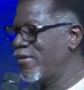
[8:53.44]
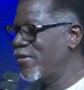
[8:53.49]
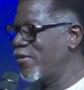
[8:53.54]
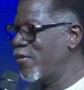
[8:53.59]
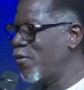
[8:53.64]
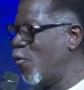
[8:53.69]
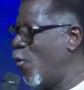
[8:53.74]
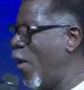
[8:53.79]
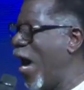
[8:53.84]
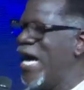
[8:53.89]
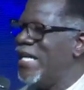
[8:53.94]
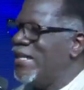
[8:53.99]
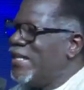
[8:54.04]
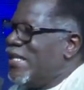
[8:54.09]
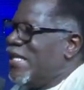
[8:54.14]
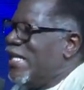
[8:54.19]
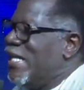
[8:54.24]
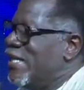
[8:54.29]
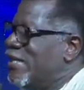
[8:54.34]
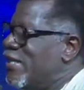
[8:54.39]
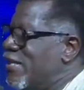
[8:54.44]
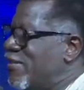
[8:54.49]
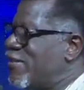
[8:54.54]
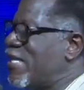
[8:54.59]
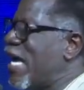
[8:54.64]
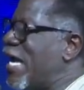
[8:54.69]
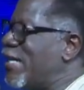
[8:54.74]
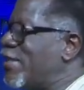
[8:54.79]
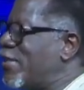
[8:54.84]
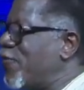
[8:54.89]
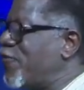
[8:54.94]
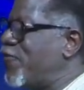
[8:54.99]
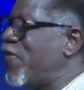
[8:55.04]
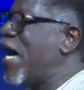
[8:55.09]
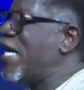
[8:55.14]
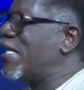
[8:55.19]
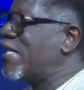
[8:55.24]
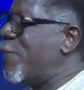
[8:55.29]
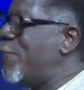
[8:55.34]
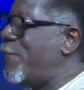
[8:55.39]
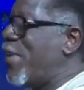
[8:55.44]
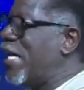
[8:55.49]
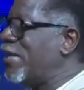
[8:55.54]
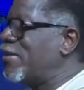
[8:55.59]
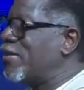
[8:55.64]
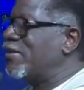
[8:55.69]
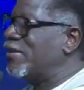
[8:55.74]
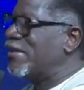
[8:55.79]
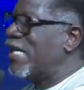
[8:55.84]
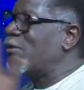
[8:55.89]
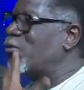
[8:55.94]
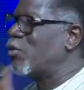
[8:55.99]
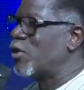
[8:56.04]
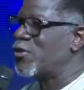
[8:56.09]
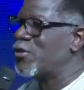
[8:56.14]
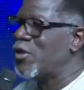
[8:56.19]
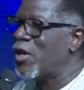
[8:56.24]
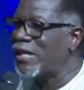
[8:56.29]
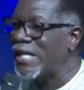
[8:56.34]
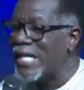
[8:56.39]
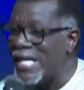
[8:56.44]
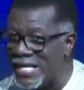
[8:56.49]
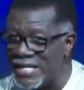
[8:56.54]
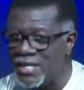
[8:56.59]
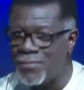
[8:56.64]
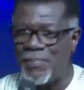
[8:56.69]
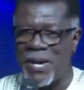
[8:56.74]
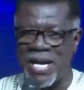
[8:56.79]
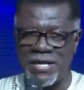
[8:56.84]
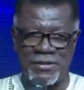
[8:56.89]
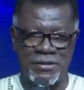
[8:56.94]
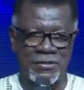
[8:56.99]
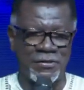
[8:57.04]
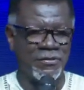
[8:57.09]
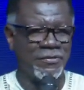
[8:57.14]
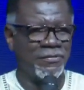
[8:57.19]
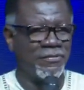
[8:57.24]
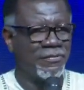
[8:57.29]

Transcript: Why did he decide to fight a battle that was not his battle?